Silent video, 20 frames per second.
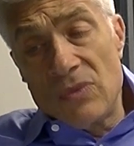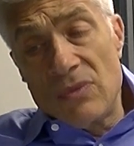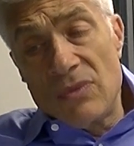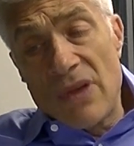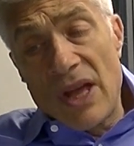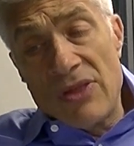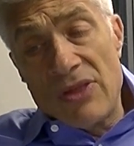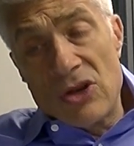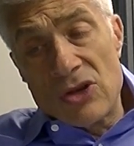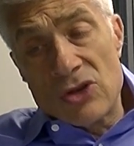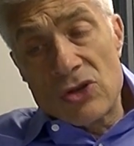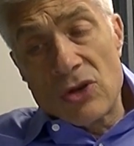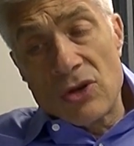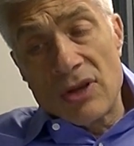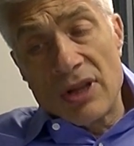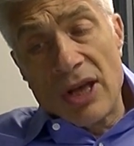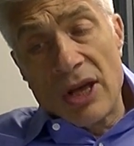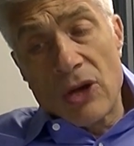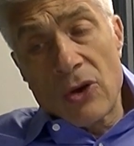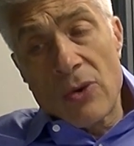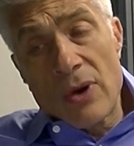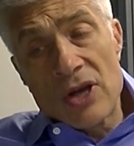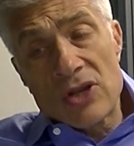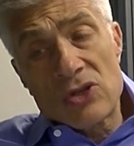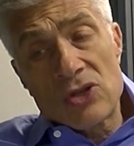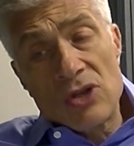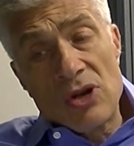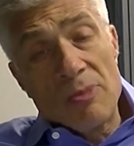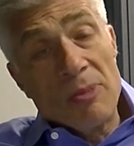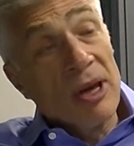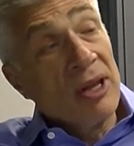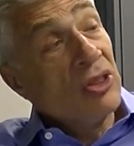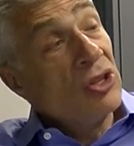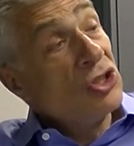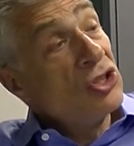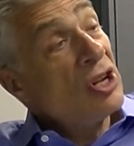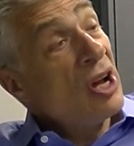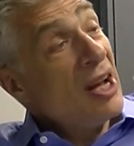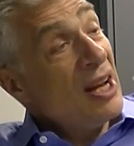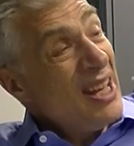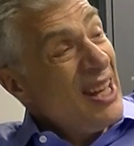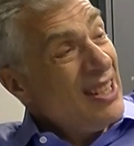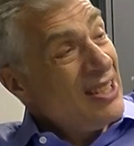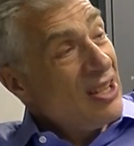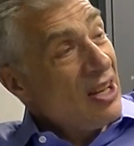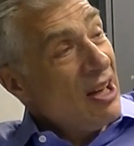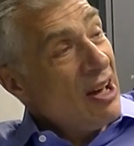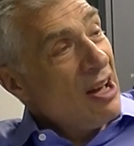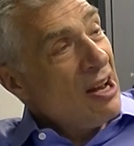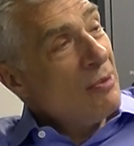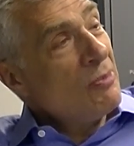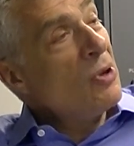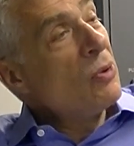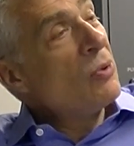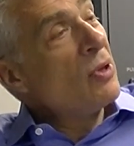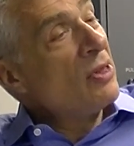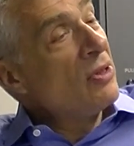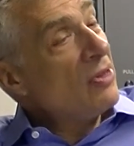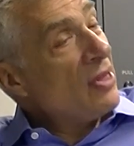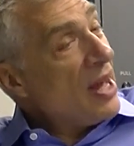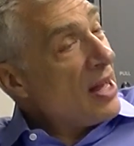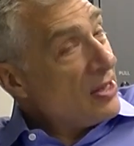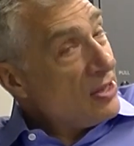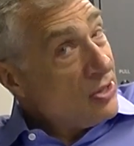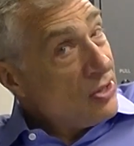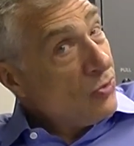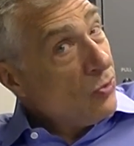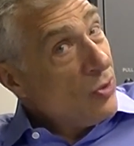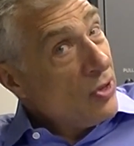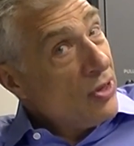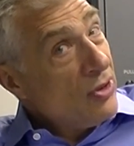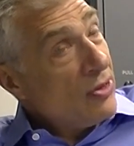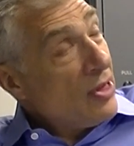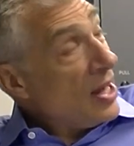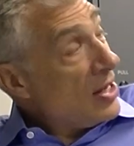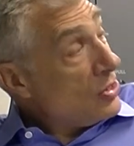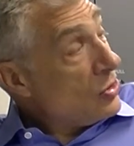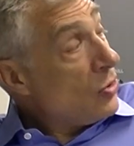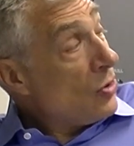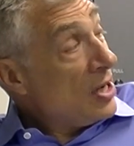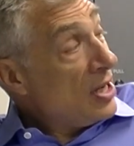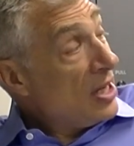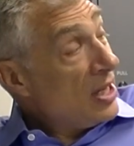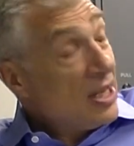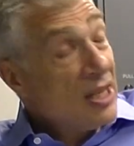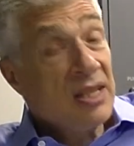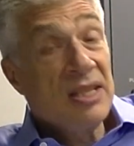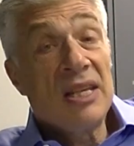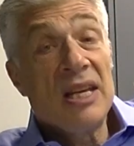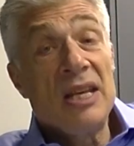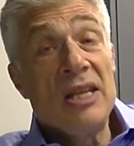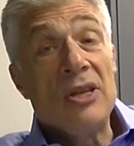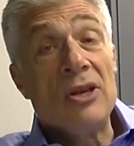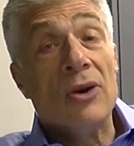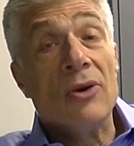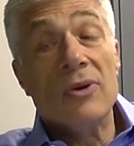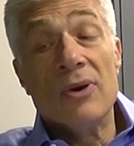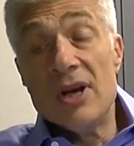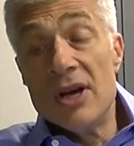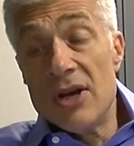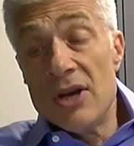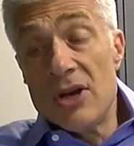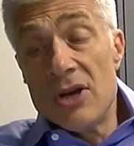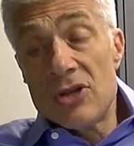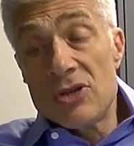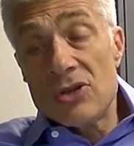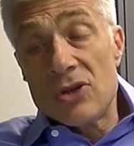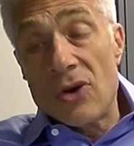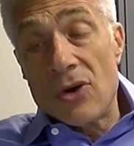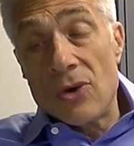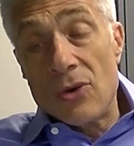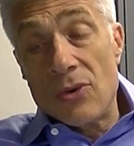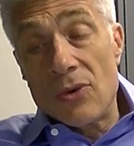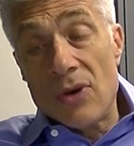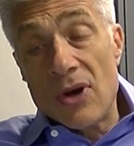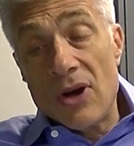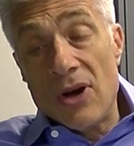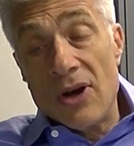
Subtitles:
and there's certainly a question about the Chinese economy whether that's going to continue. So